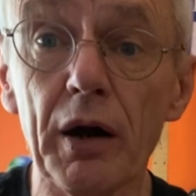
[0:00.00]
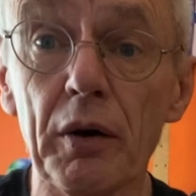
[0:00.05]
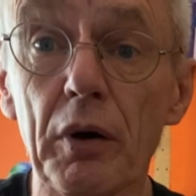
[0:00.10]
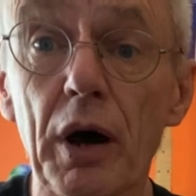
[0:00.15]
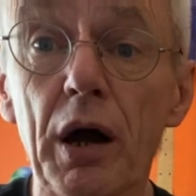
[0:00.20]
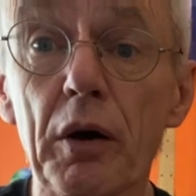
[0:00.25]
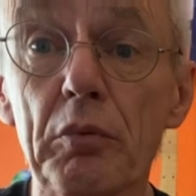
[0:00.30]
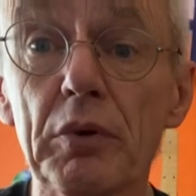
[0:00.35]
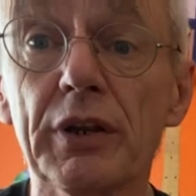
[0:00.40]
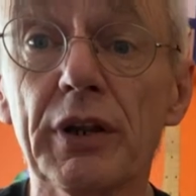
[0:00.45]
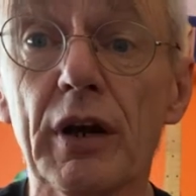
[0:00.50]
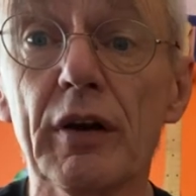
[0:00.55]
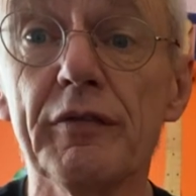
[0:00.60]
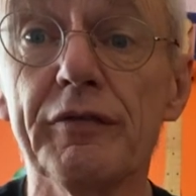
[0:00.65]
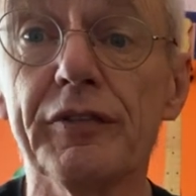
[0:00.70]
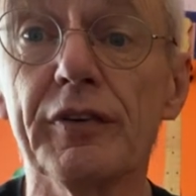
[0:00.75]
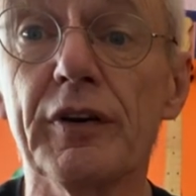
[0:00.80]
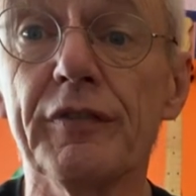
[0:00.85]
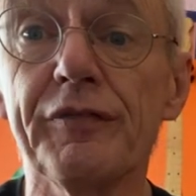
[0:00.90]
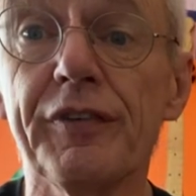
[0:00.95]
I, I would go
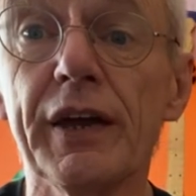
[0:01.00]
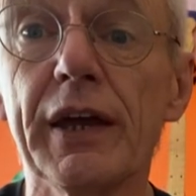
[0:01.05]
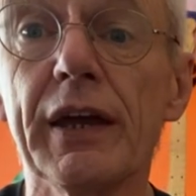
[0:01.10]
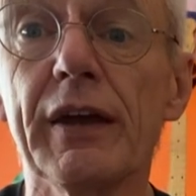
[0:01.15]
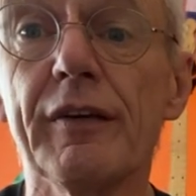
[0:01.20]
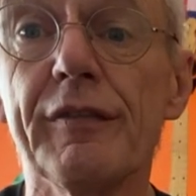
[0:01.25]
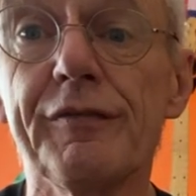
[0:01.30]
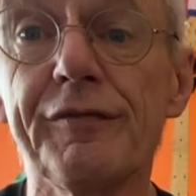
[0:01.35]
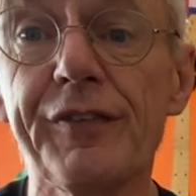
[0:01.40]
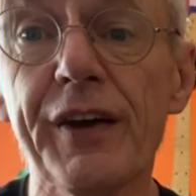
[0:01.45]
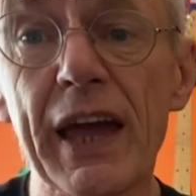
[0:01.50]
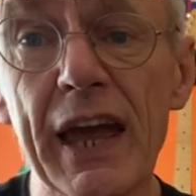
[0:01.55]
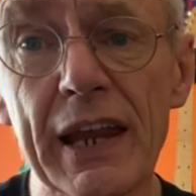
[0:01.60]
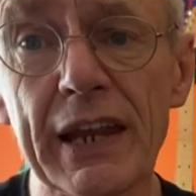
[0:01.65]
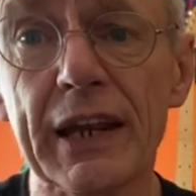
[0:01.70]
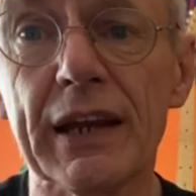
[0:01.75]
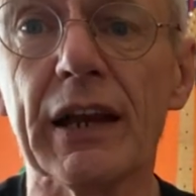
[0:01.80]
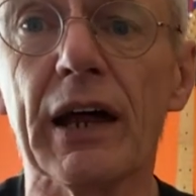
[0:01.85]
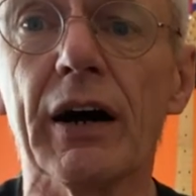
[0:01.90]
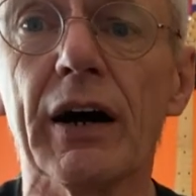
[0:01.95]
for a fair,
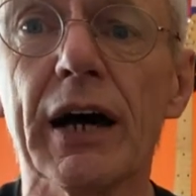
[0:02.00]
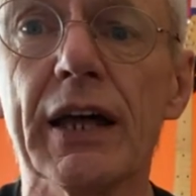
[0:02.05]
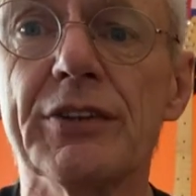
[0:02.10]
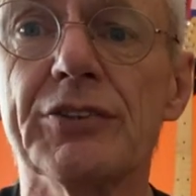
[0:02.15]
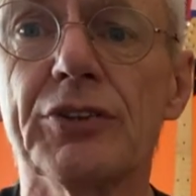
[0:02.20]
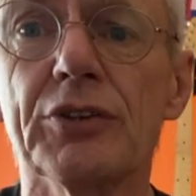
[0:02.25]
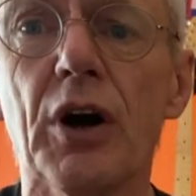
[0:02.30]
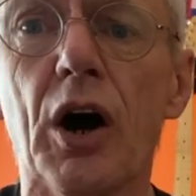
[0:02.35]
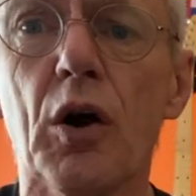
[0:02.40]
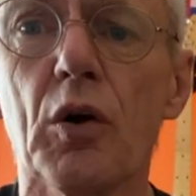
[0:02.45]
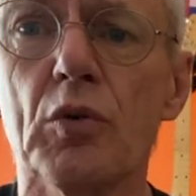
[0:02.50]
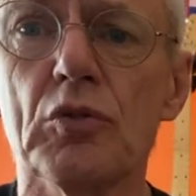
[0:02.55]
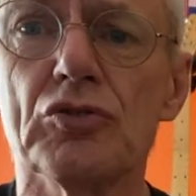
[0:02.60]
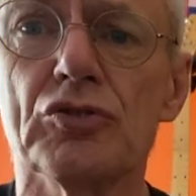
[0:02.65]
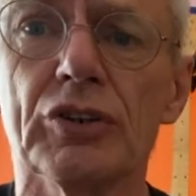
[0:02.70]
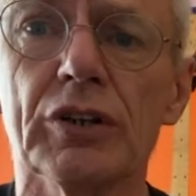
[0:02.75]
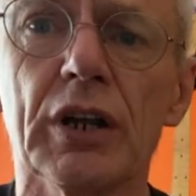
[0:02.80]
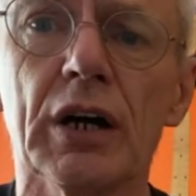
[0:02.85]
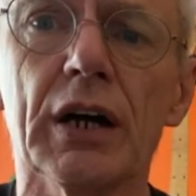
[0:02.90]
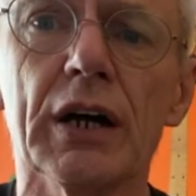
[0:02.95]
fairly light, not
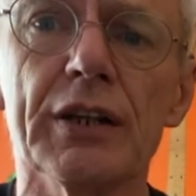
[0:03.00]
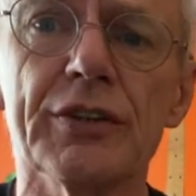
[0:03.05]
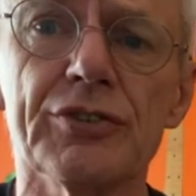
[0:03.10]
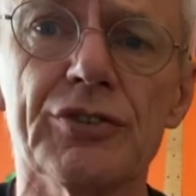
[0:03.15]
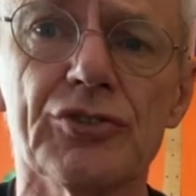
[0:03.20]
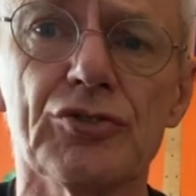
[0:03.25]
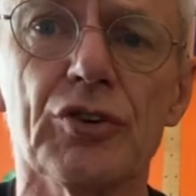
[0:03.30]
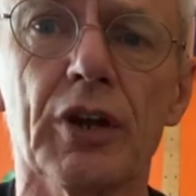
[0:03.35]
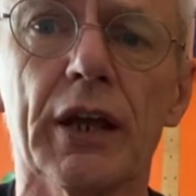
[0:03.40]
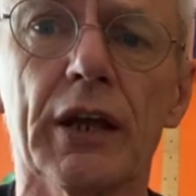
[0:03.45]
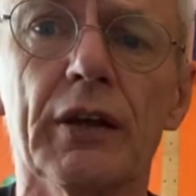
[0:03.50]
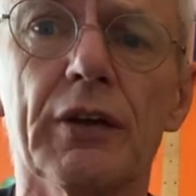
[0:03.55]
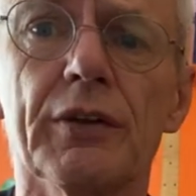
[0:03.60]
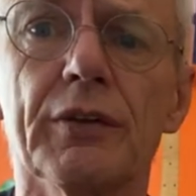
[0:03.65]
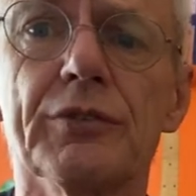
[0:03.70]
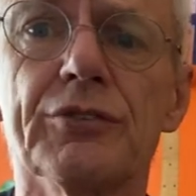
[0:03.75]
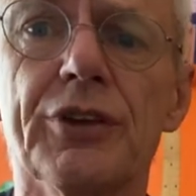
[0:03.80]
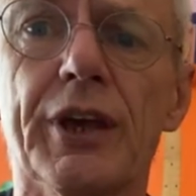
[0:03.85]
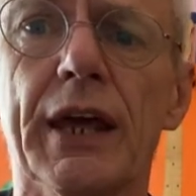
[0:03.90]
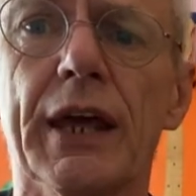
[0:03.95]
ultra light
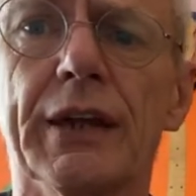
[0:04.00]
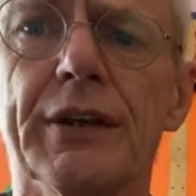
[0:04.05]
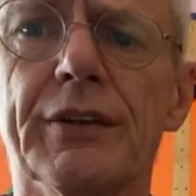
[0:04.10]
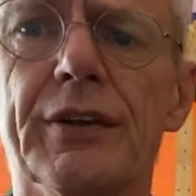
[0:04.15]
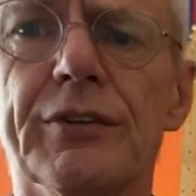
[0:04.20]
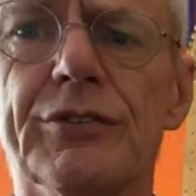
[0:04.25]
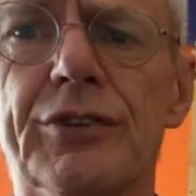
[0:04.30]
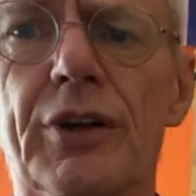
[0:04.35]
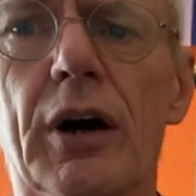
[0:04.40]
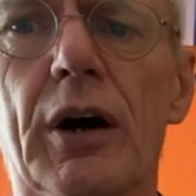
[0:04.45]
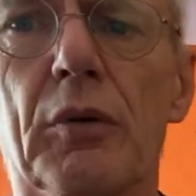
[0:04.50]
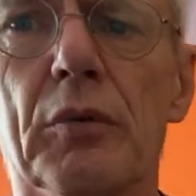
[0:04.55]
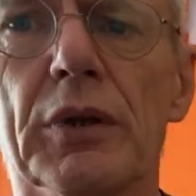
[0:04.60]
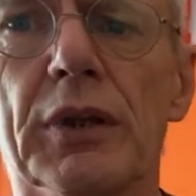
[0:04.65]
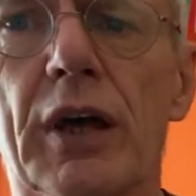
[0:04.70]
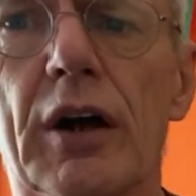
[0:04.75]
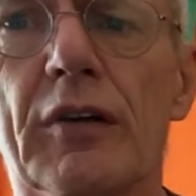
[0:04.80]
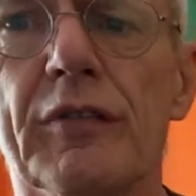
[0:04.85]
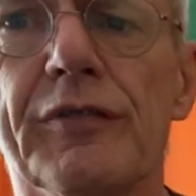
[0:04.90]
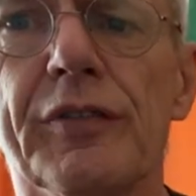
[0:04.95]
string, 10 I
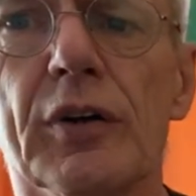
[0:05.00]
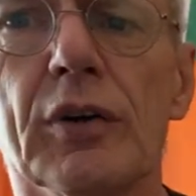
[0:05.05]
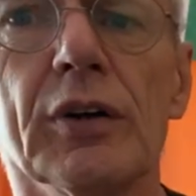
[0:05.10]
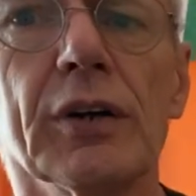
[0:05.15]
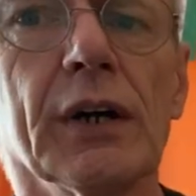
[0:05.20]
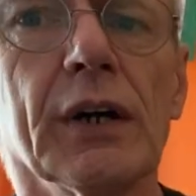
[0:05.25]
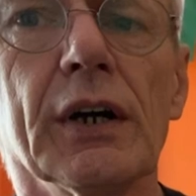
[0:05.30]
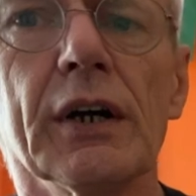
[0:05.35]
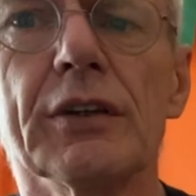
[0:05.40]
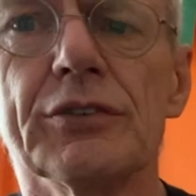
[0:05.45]
would go for.